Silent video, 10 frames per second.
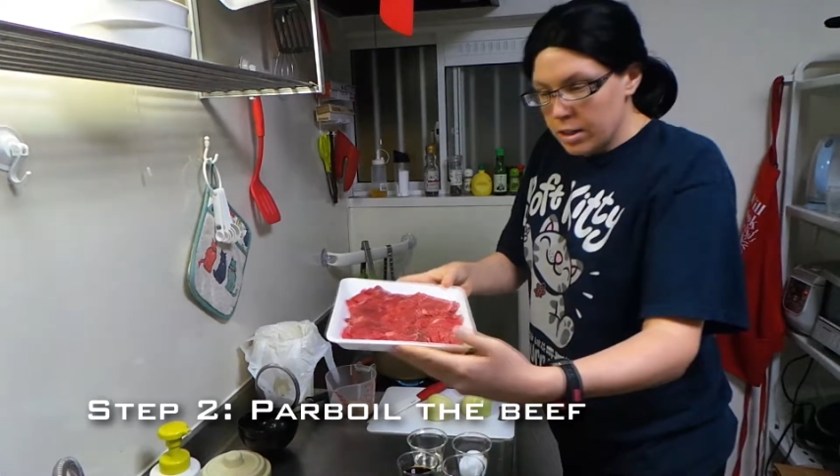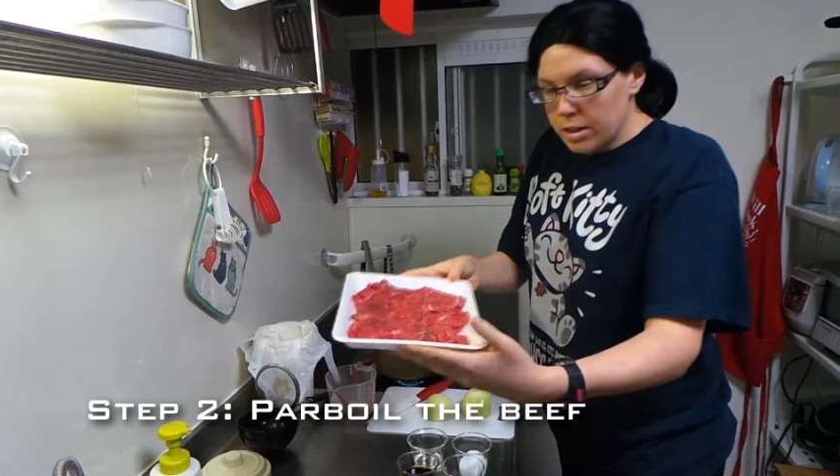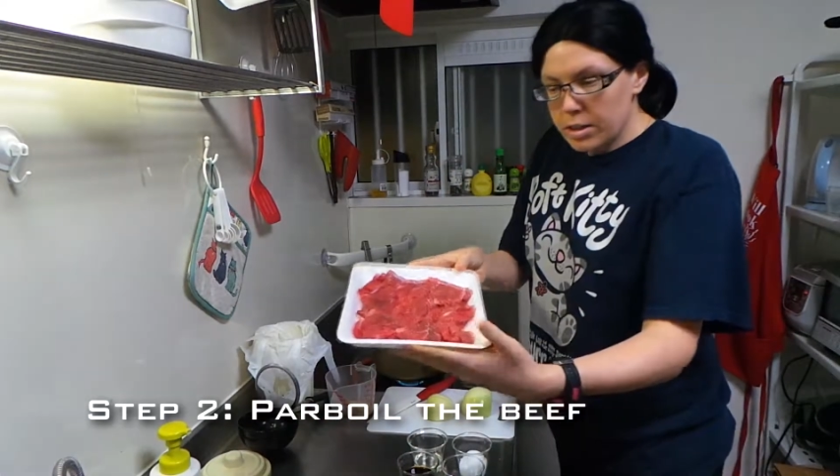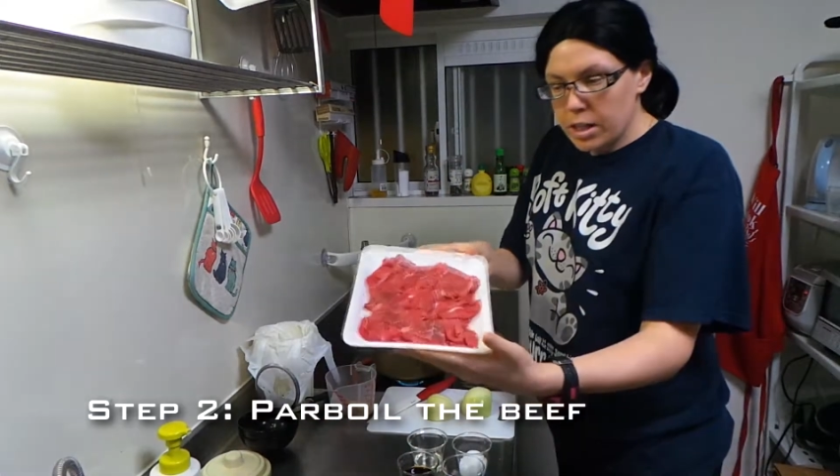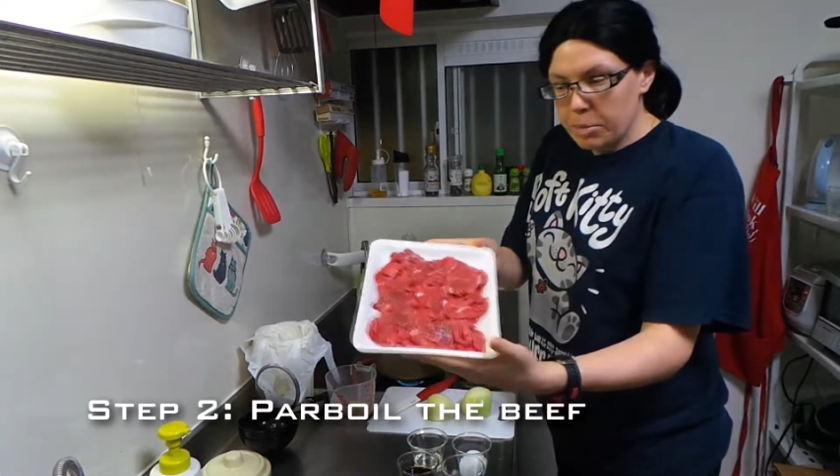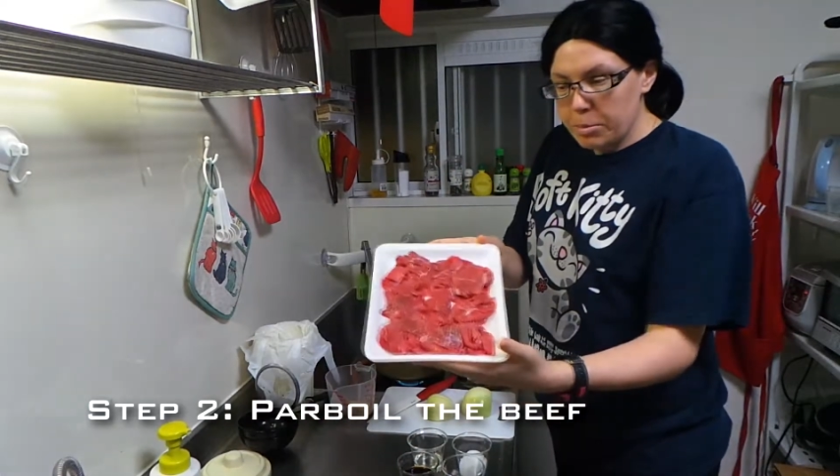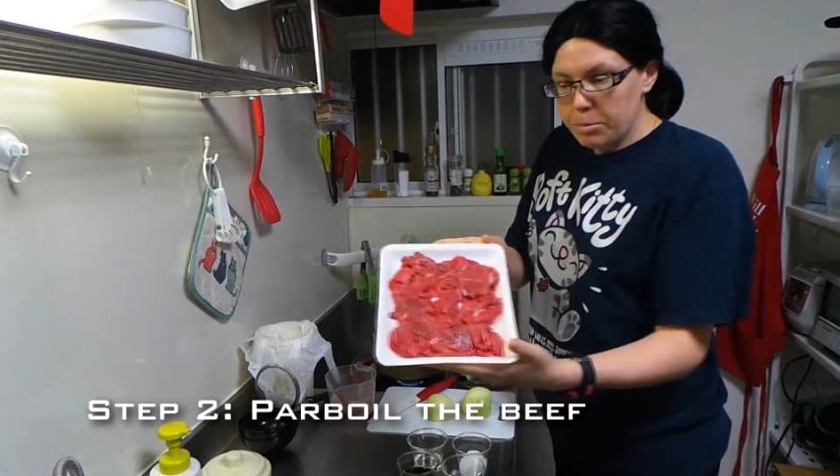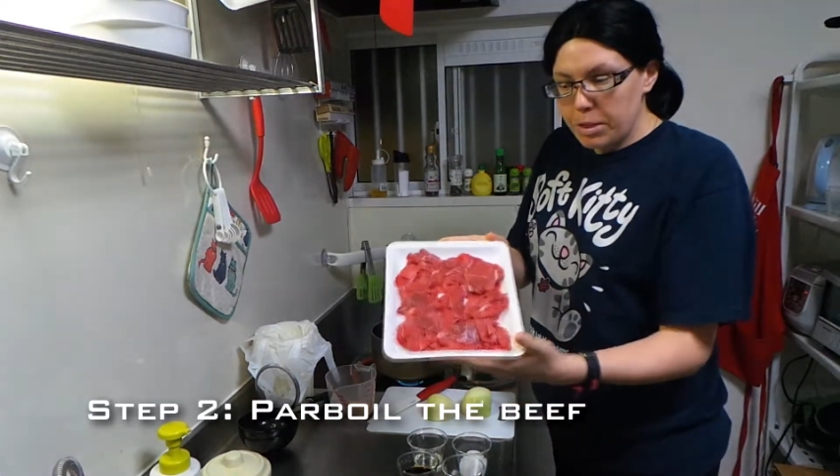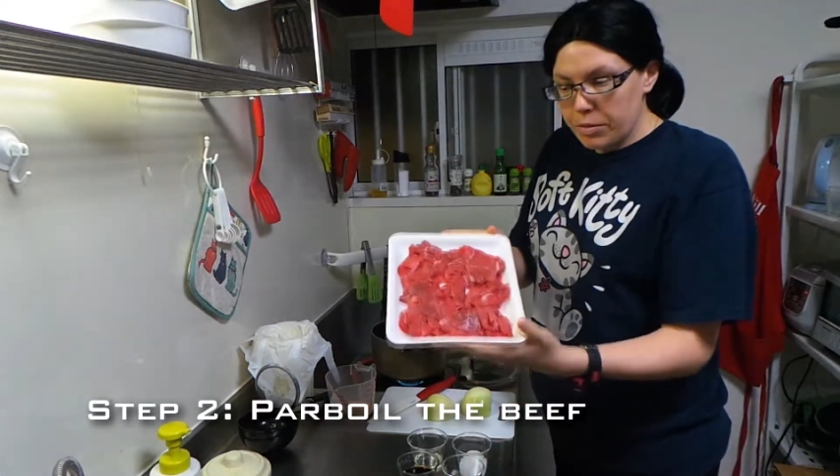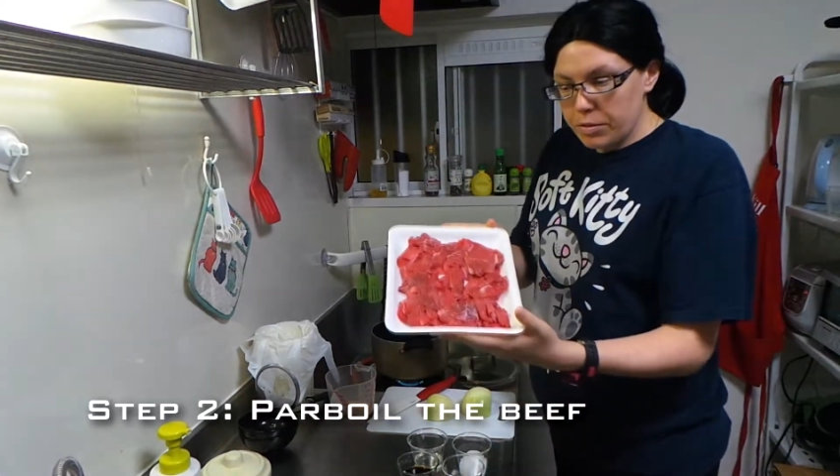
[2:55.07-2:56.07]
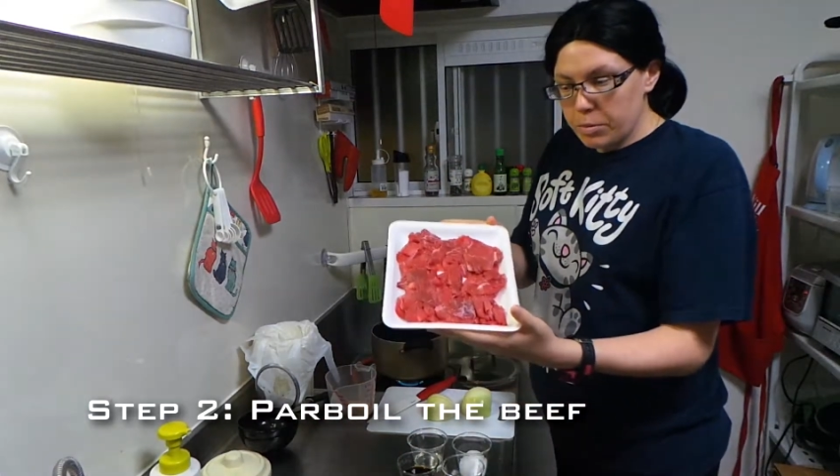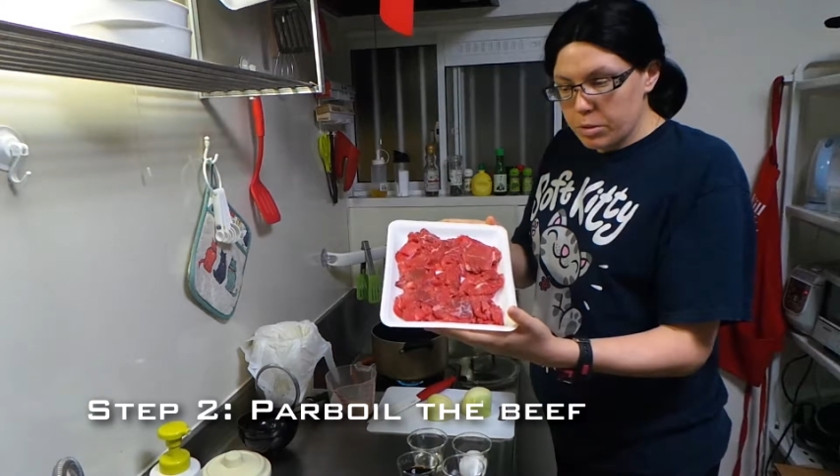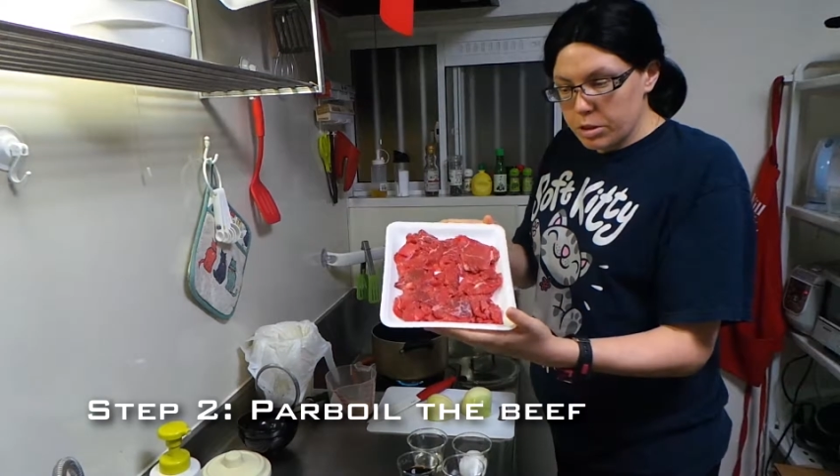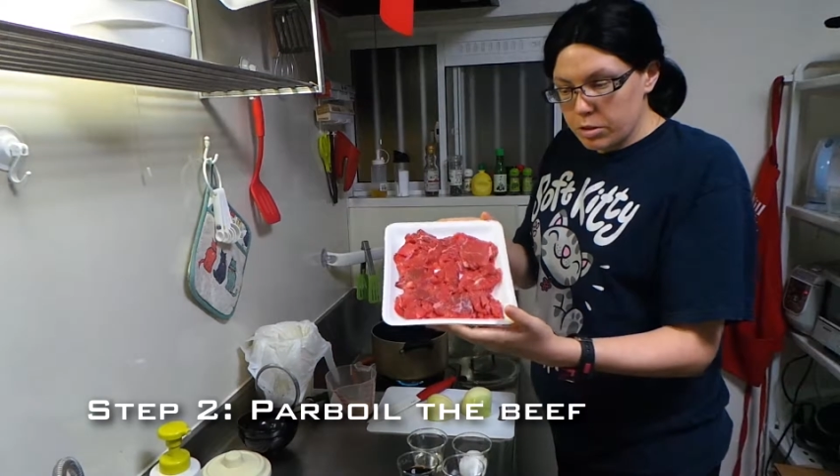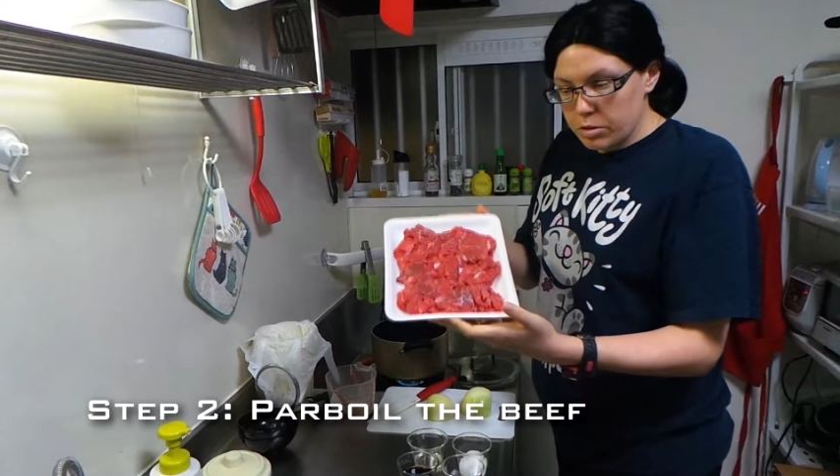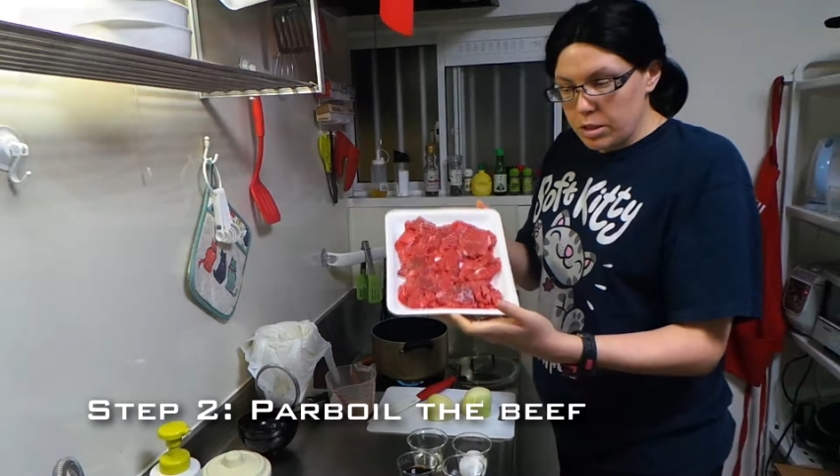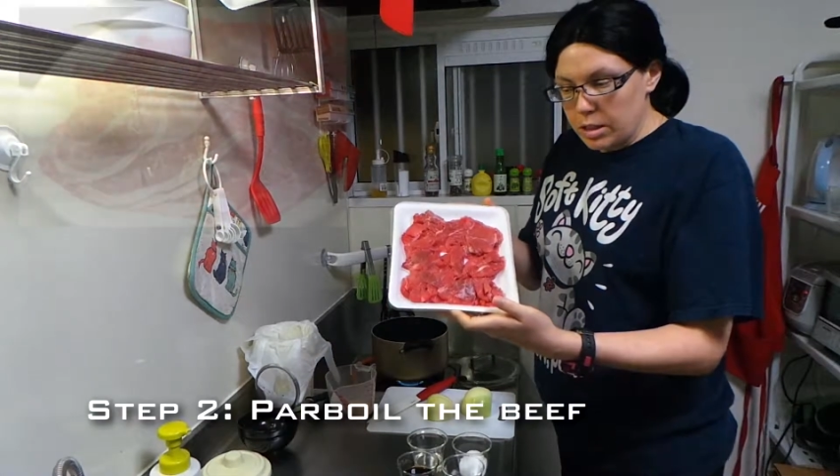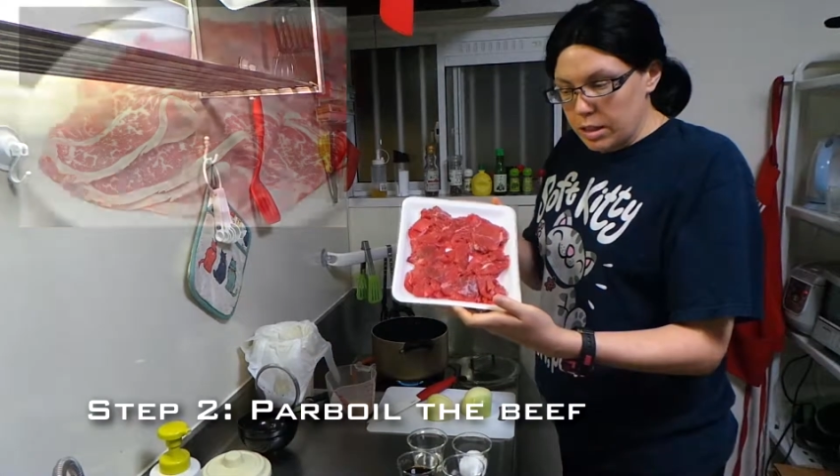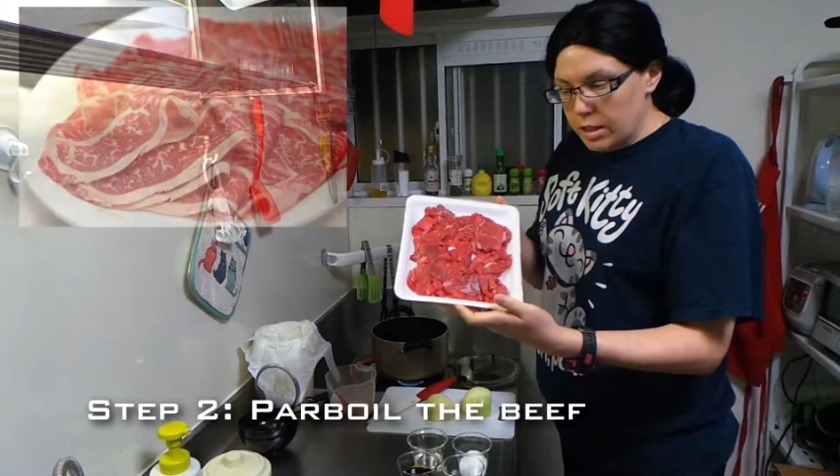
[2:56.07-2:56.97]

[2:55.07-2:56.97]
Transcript: The type of beef that we're using